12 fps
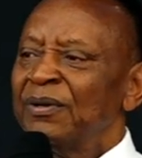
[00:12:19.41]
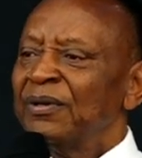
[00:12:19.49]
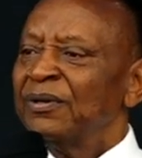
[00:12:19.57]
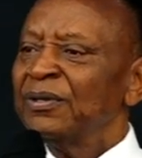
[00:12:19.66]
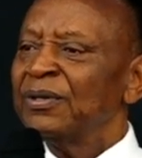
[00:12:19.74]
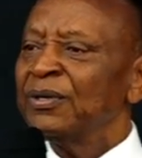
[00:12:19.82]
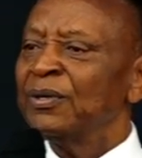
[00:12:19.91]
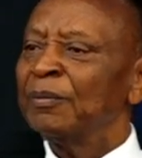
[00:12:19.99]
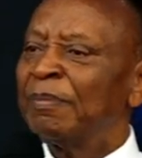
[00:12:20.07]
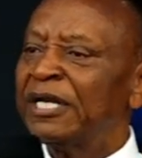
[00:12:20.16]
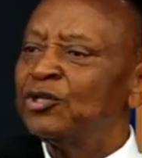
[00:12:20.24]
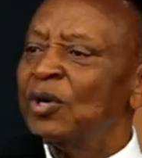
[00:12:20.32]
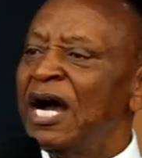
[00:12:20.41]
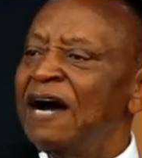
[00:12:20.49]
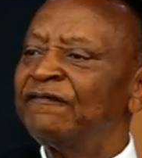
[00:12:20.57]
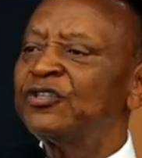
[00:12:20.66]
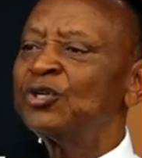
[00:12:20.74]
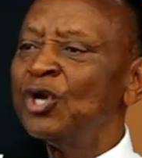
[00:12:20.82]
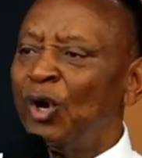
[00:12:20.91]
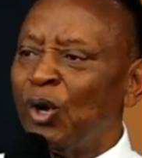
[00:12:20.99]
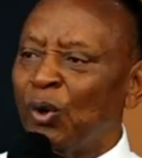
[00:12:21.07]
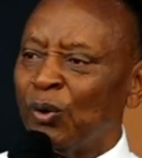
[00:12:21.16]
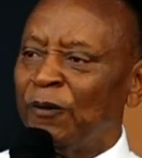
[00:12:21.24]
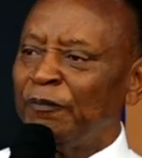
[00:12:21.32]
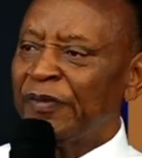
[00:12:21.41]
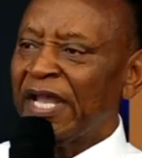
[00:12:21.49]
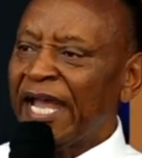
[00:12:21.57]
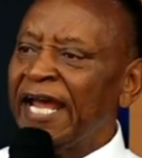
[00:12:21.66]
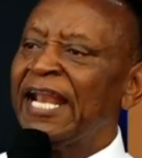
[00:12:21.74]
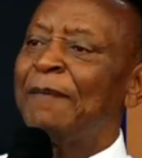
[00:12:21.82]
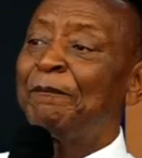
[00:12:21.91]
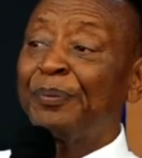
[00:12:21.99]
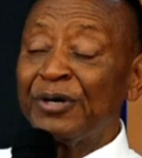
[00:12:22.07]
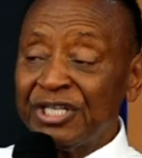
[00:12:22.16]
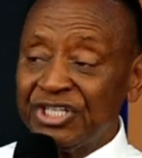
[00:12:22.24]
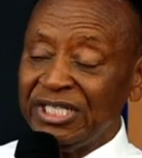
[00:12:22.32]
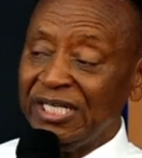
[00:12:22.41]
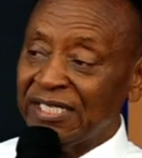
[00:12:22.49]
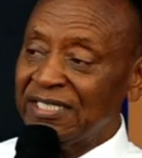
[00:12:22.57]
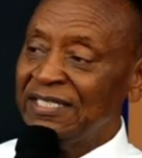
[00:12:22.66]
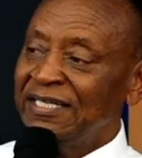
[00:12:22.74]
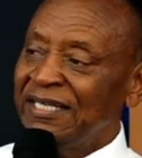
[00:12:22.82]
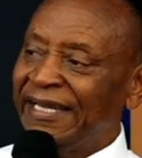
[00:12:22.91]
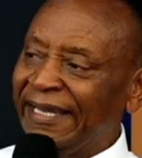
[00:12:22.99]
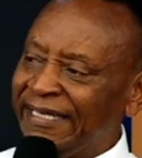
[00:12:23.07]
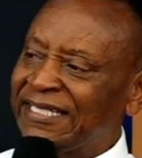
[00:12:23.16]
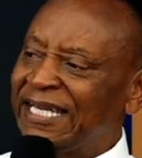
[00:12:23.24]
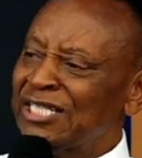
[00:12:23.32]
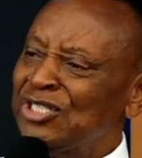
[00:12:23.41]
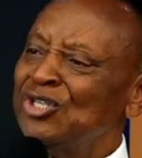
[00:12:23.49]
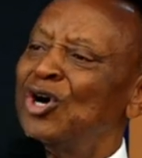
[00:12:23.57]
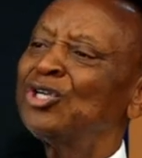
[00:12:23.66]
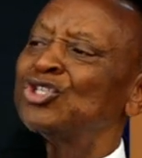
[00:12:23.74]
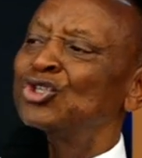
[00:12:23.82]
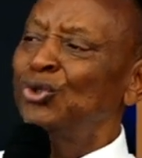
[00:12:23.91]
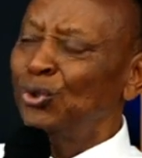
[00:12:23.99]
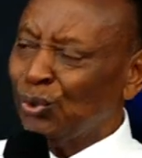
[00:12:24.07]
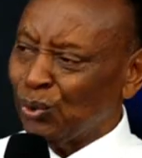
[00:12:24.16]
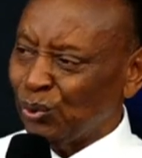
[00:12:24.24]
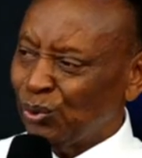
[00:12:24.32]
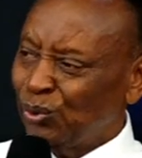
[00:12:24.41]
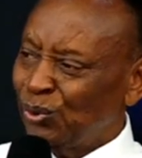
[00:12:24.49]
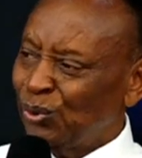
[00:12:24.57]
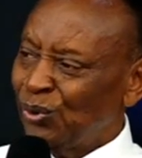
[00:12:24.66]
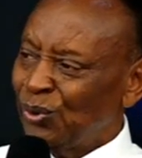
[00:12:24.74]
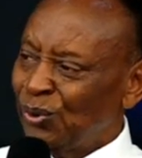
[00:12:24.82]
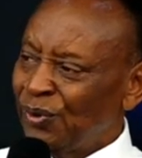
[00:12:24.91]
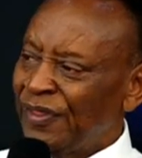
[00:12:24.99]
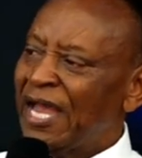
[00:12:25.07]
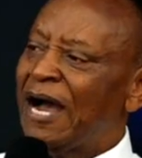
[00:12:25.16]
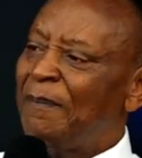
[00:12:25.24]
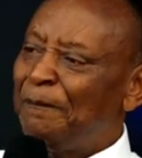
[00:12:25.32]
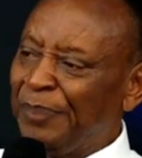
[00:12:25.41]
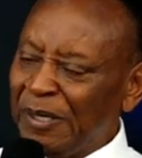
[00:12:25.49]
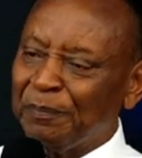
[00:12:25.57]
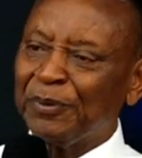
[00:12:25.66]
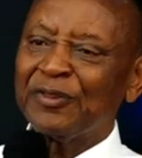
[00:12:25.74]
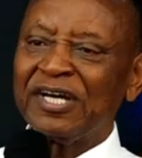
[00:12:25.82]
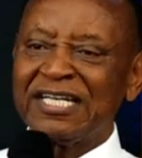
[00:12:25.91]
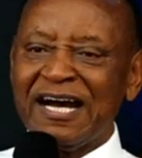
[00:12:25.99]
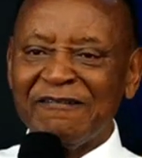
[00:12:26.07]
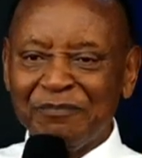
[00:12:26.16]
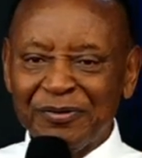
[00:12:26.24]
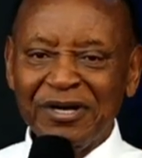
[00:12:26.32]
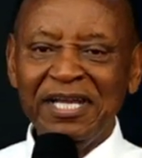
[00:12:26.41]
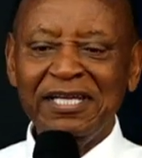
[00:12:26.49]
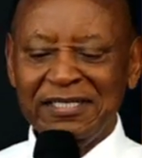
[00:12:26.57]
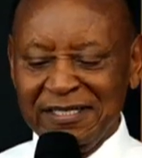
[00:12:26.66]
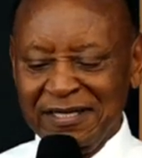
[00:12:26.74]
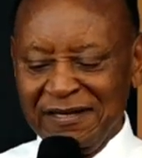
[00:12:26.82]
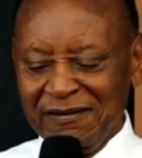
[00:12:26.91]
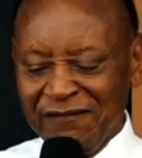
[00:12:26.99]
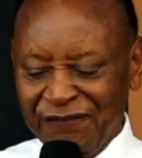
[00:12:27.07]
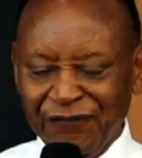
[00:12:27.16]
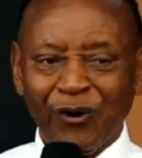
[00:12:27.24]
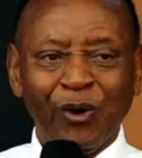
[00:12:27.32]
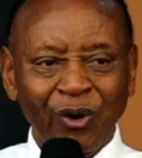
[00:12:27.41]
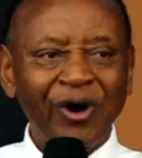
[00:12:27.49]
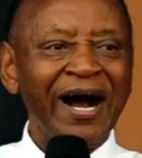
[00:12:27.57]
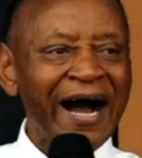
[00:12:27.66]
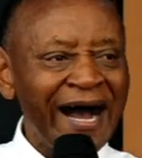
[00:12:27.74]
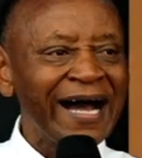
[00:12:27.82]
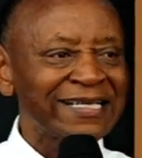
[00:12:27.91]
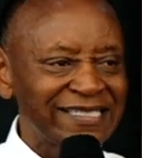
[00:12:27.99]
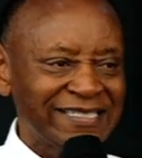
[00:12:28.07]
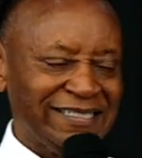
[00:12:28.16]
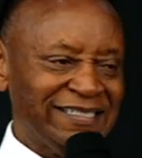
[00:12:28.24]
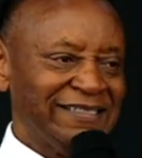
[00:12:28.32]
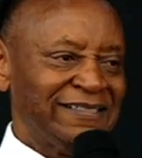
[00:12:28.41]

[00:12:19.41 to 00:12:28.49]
You, you, but you have to know and appreciate it is not you. There are people that have prayed for us.